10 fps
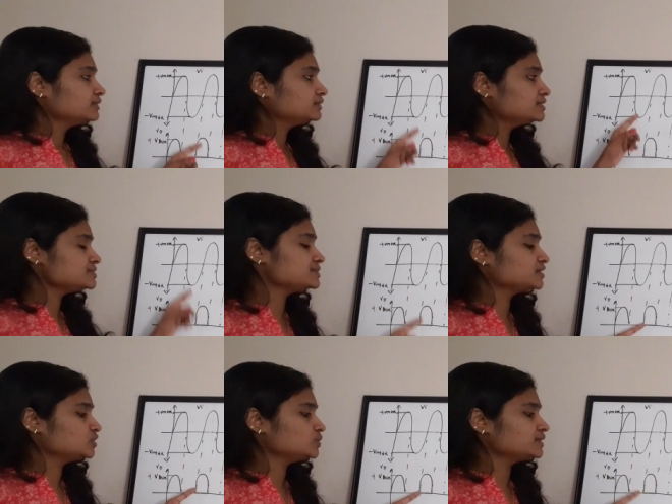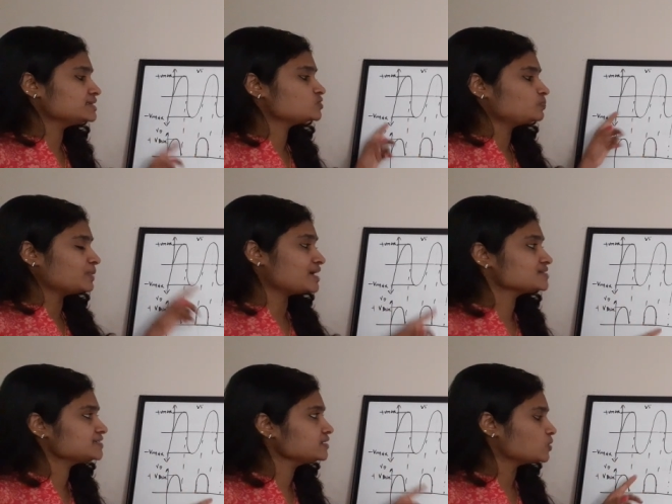this circuit is
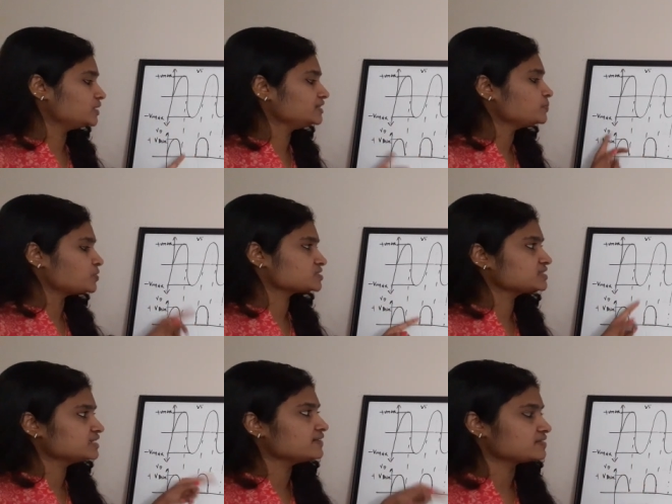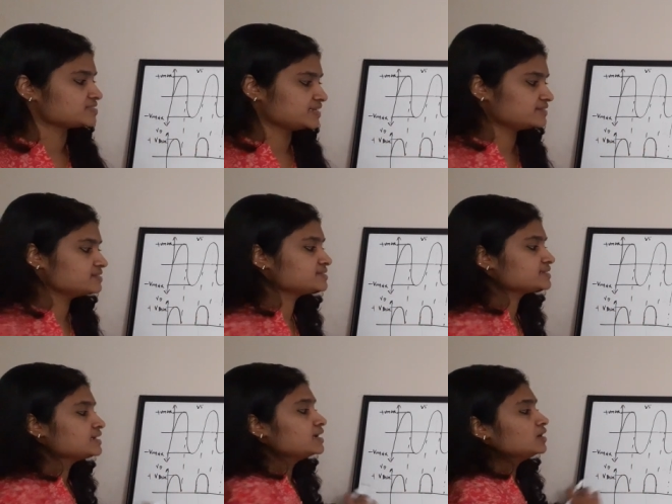passing only the positive half cycles.
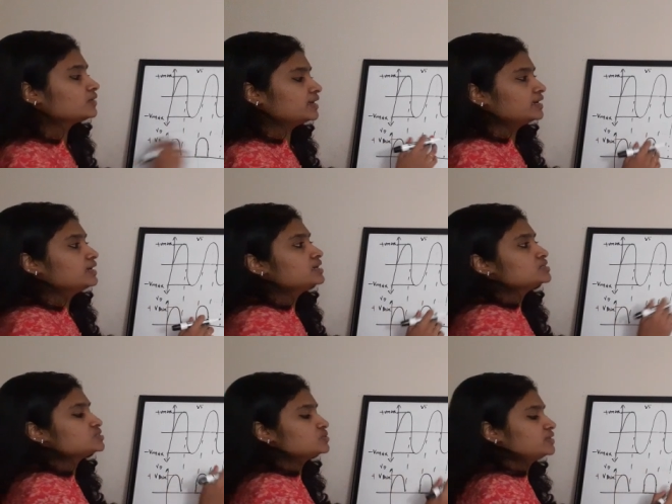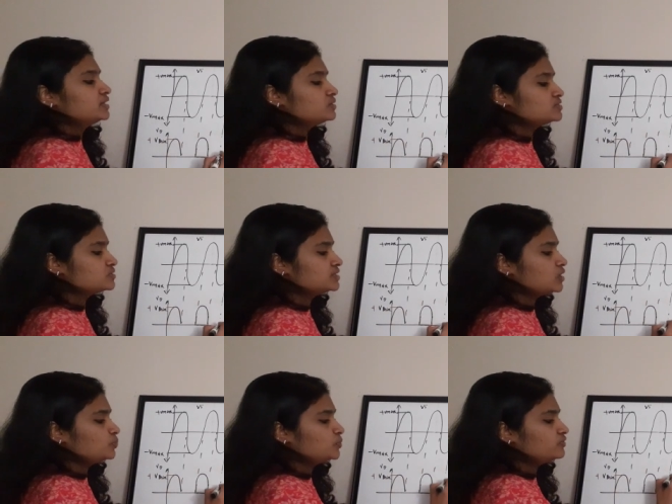Okay, so here also the
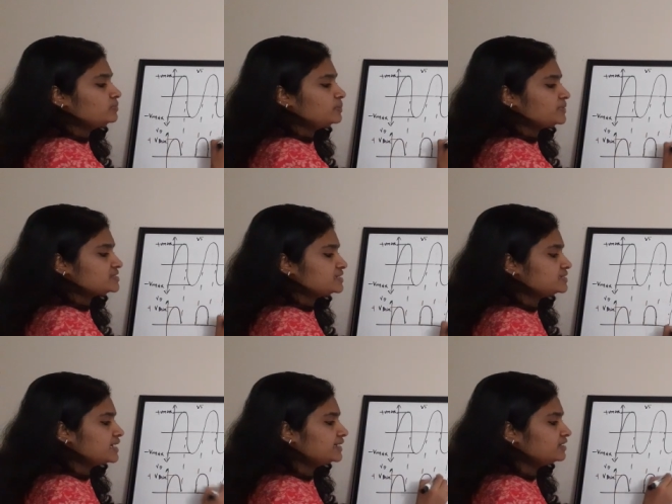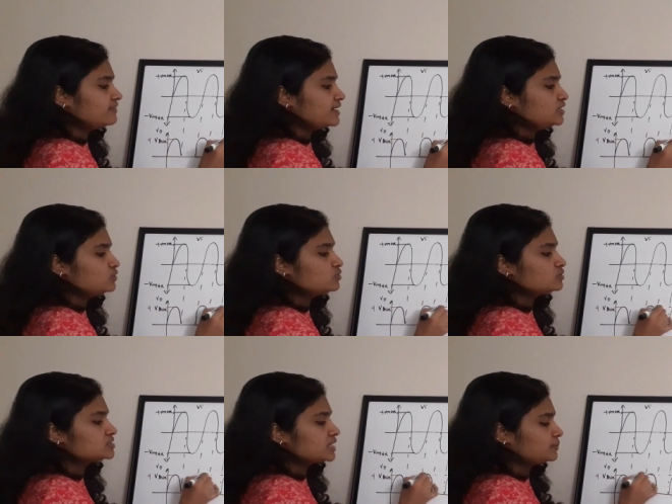output will be present and the value
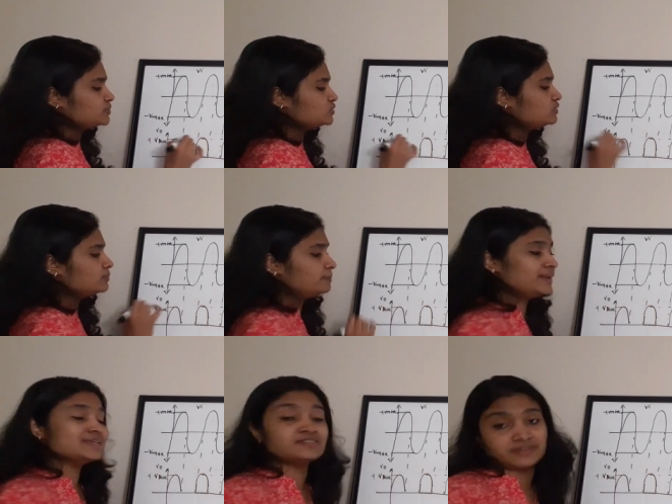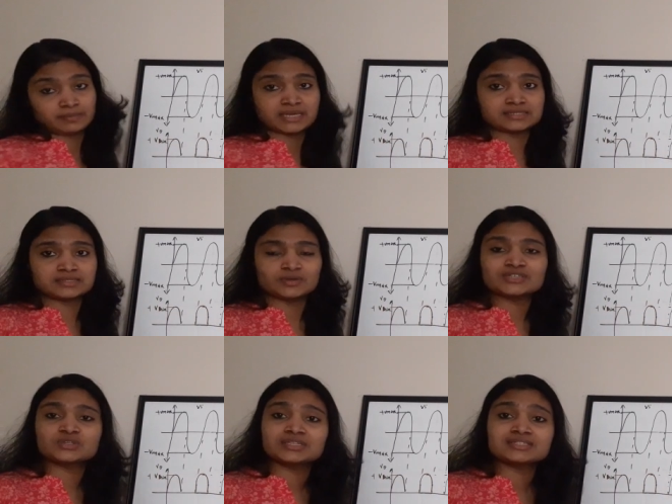goes up to plus Vmax. Okay,
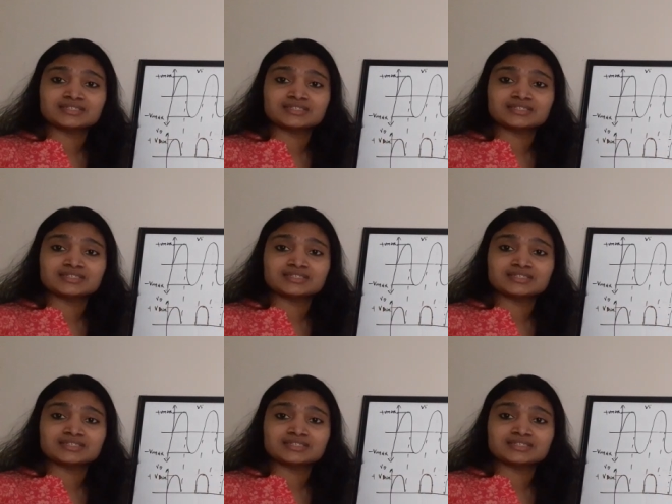so this